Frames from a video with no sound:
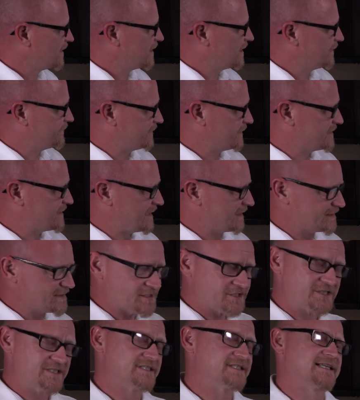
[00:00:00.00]
If the
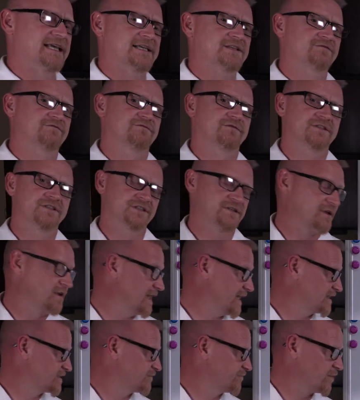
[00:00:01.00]
technician
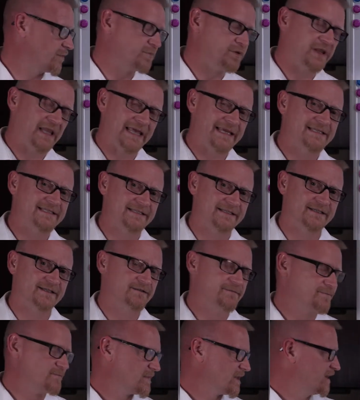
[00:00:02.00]
selects replace
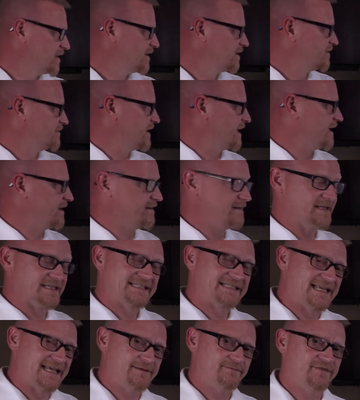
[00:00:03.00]
it, then the
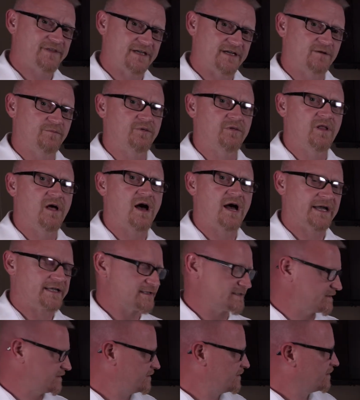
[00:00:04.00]
same thing
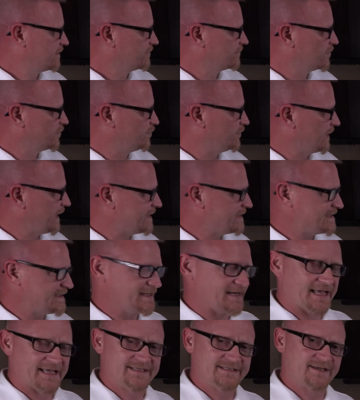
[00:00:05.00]
applies. Replace
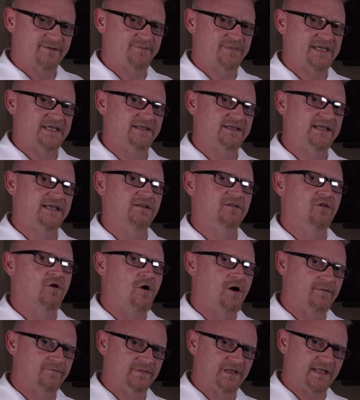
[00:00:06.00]
it ends up being the
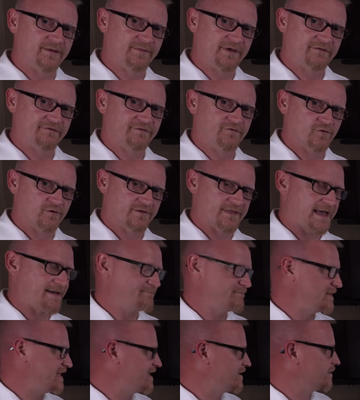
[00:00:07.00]
alarm limit for
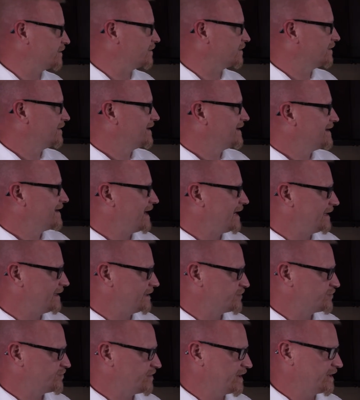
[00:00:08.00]
that meter, and
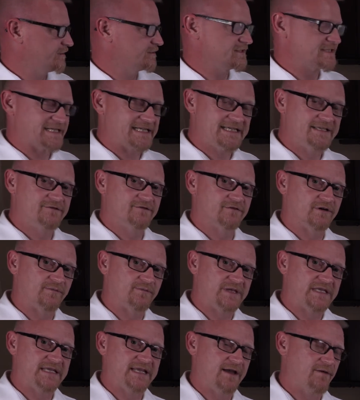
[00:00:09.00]
it triggers either a
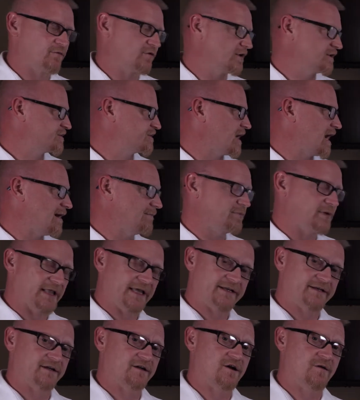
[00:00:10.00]
PM or a job
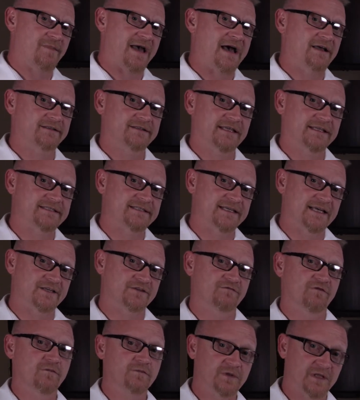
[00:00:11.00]
plan to come out that
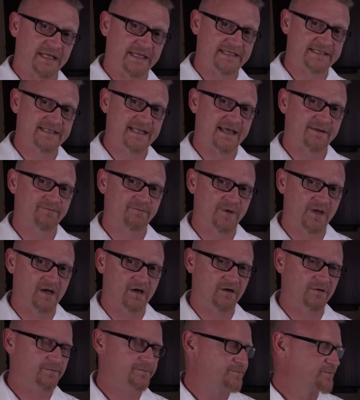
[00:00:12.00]
says replace that
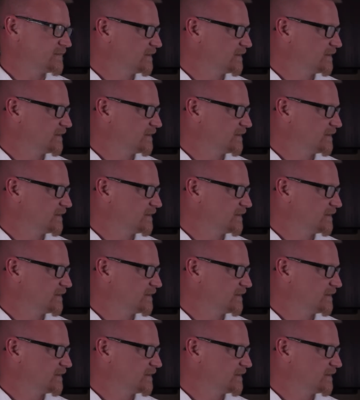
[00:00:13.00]
belt.